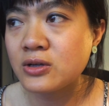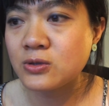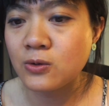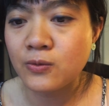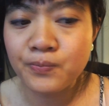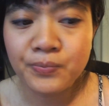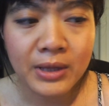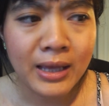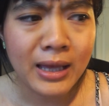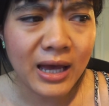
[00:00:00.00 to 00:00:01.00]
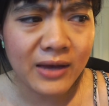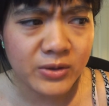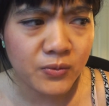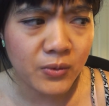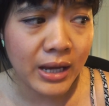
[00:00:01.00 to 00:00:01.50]
So I
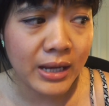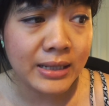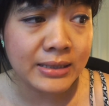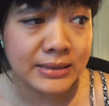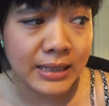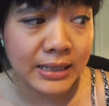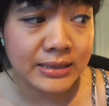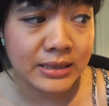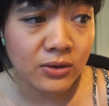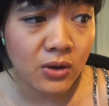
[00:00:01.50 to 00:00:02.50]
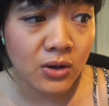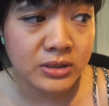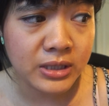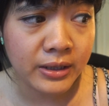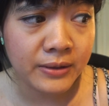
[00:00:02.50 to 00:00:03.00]
haven't ran at night in a long
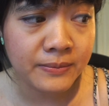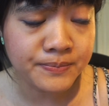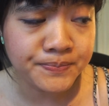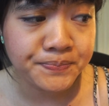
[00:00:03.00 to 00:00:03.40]
time,